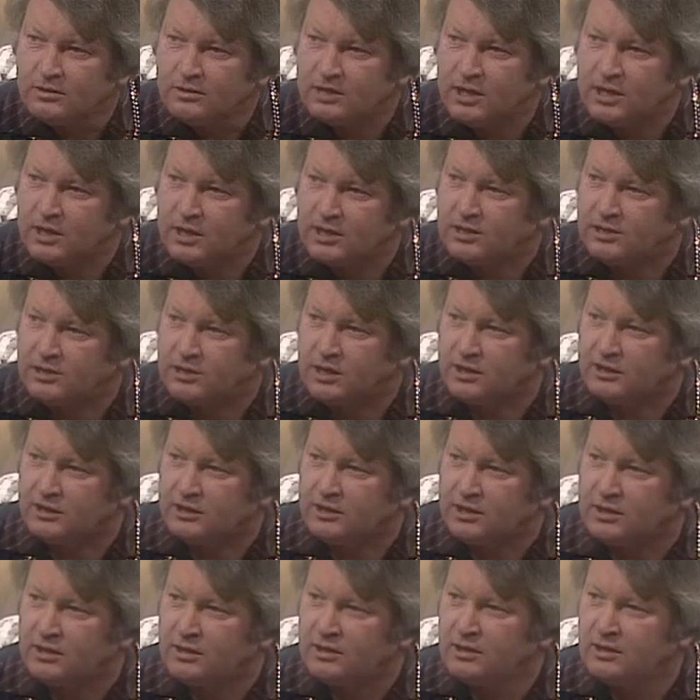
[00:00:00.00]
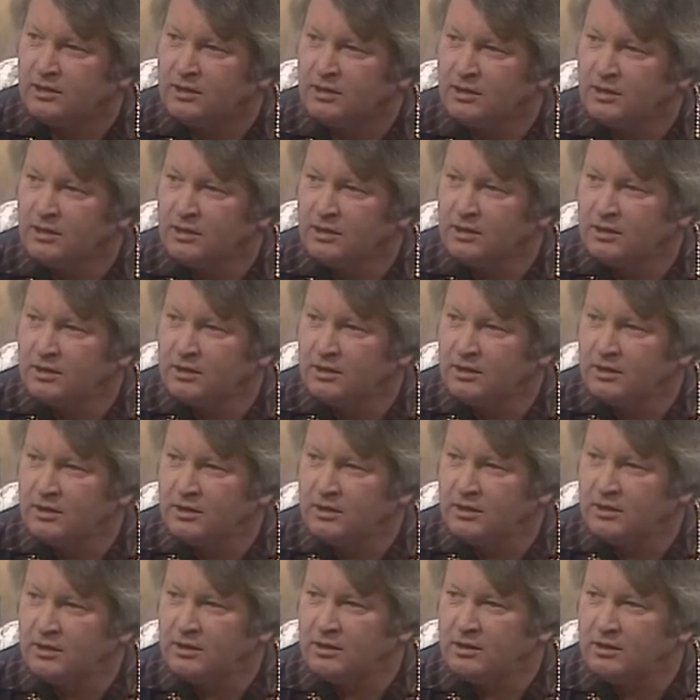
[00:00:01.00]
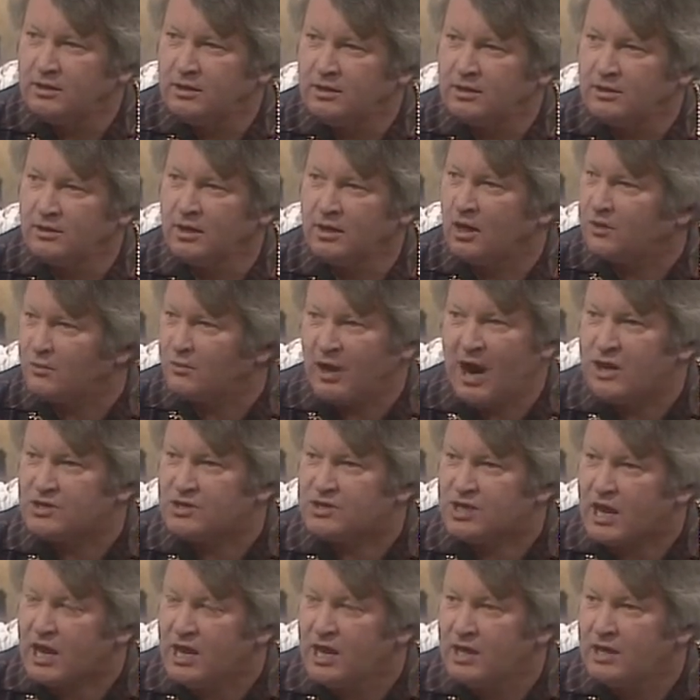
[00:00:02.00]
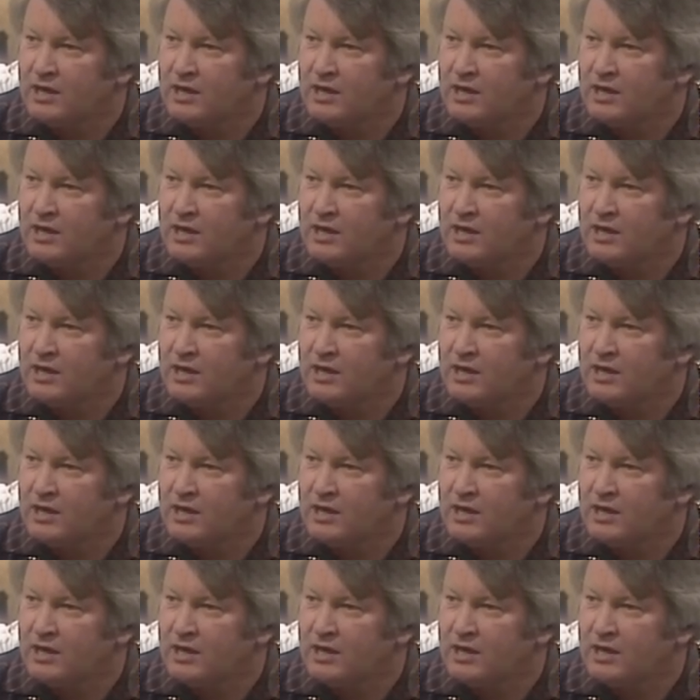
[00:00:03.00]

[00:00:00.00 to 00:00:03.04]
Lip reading: Ted, you didn't. Not Rosa.